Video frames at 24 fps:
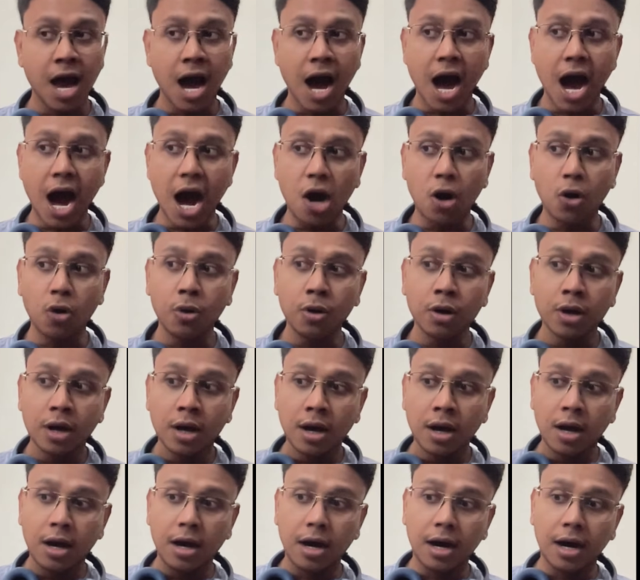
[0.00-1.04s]
how
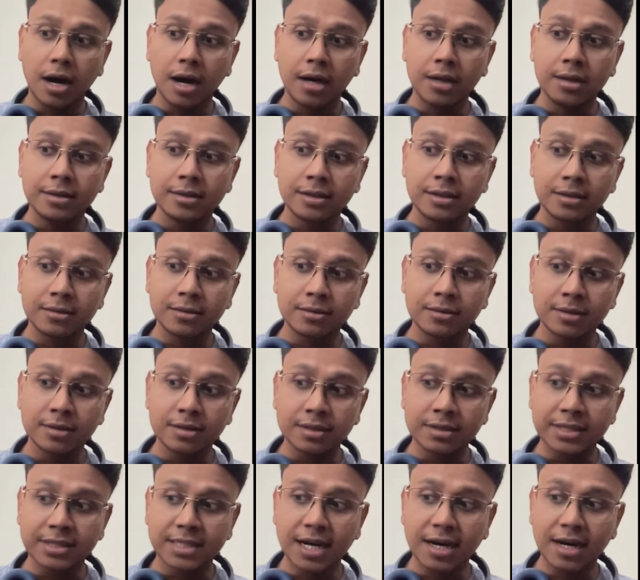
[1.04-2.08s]

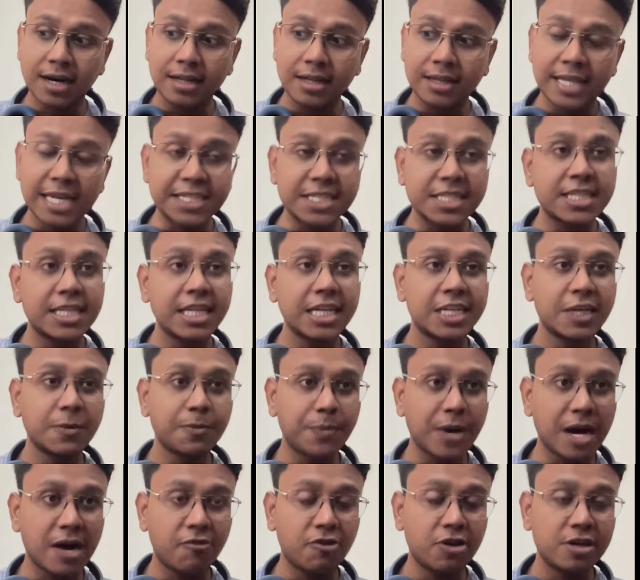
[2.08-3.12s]
the legislative
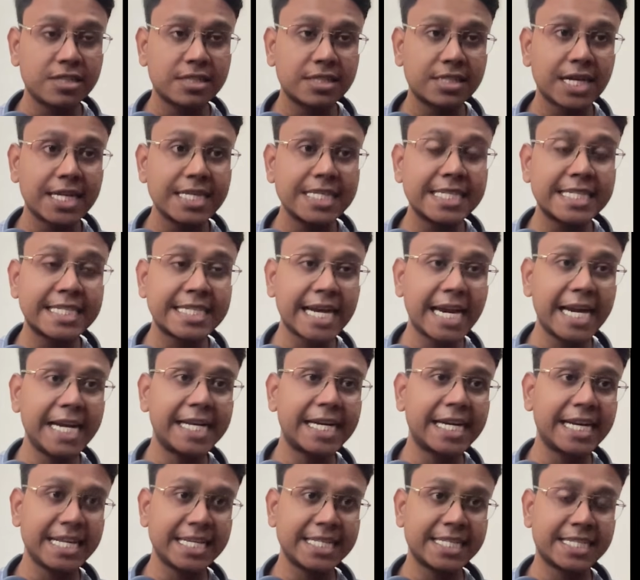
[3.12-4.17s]
powers, the
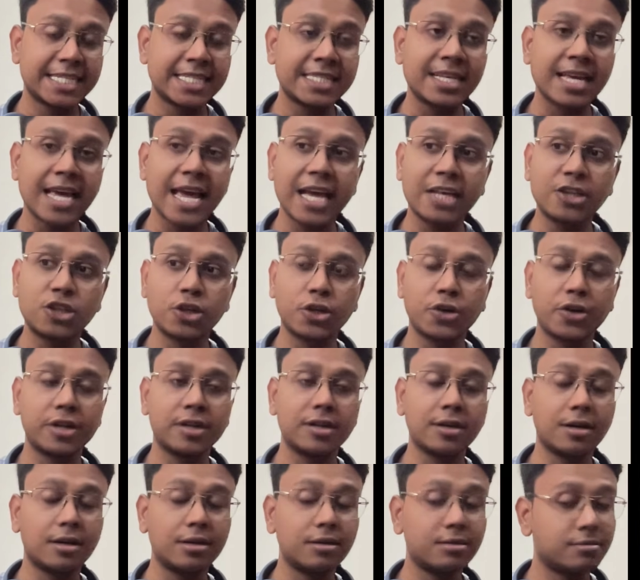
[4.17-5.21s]
state lists,
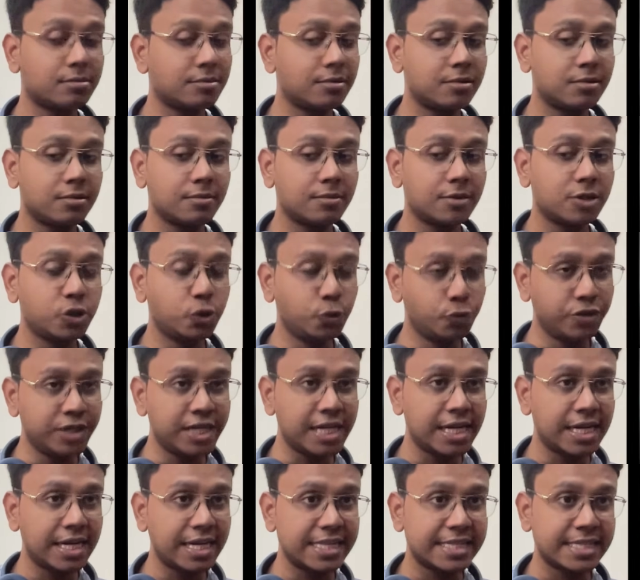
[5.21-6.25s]

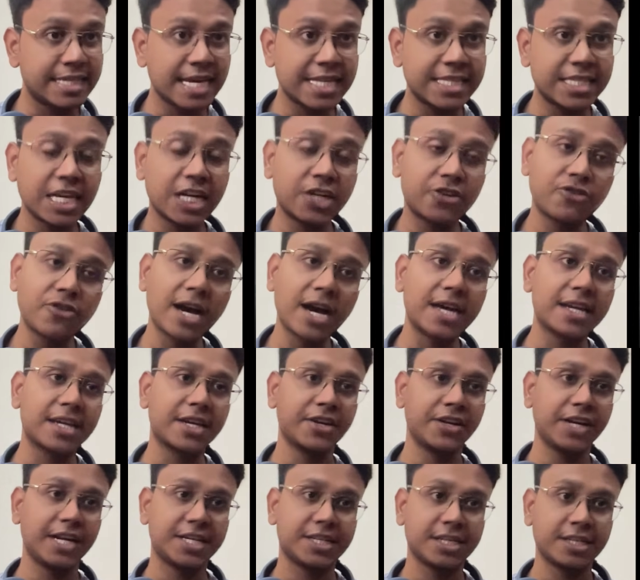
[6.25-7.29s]
union list, etc. are
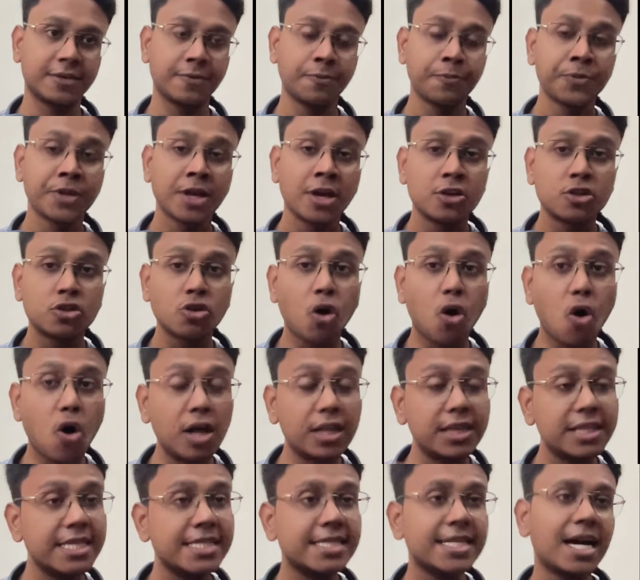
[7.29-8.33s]
created. So
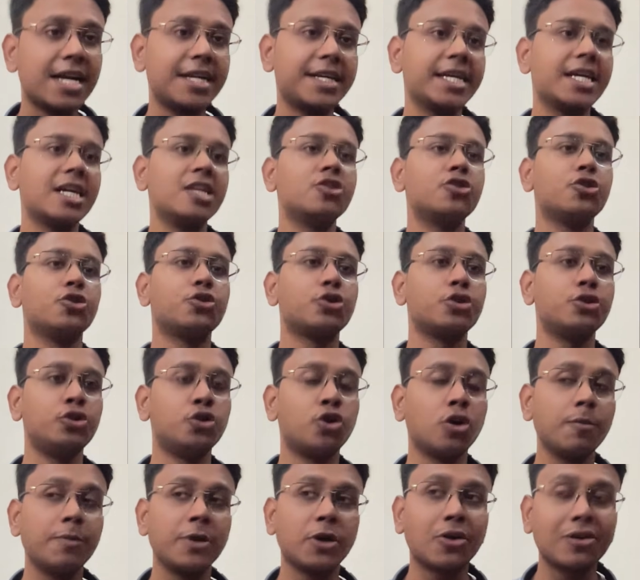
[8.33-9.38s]
all these articles you should
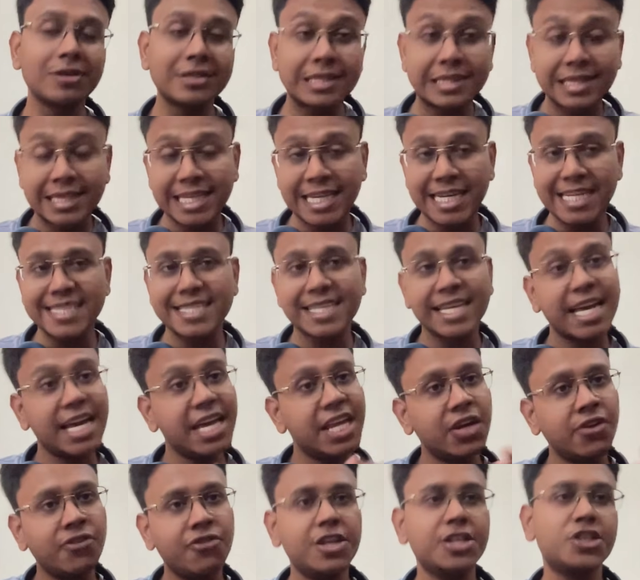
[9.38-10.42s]
know because these
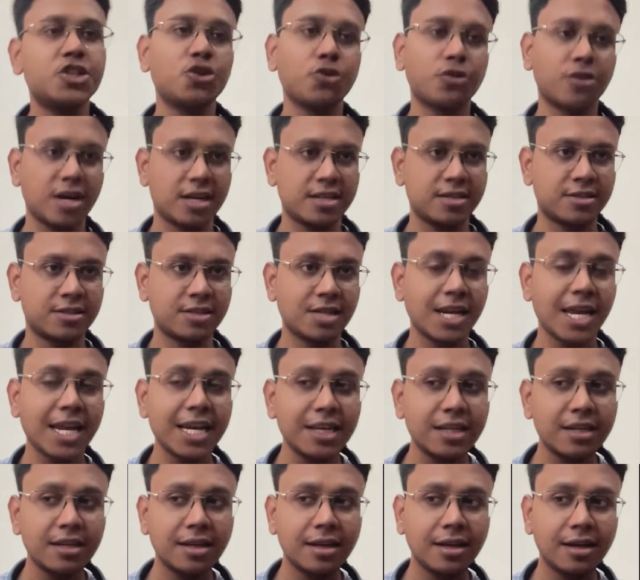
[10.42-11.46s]
enrich your answer
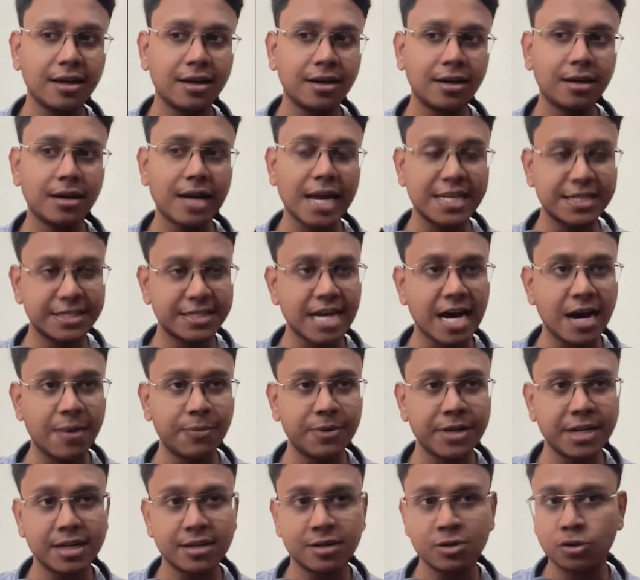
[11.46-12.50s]
and
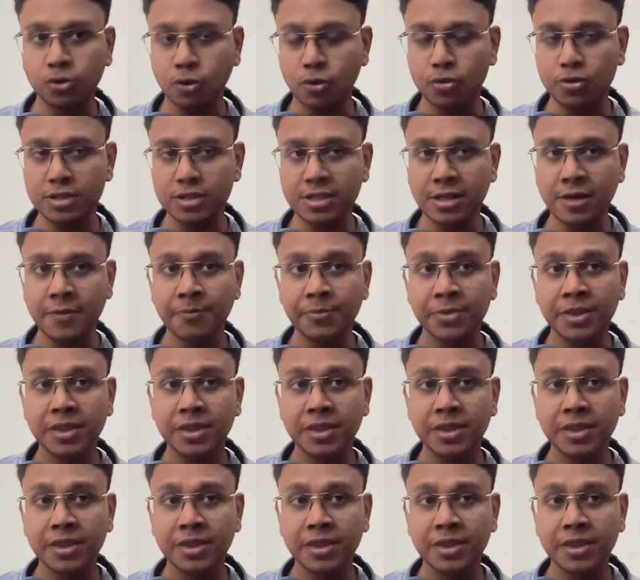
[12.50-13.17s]
examiner knows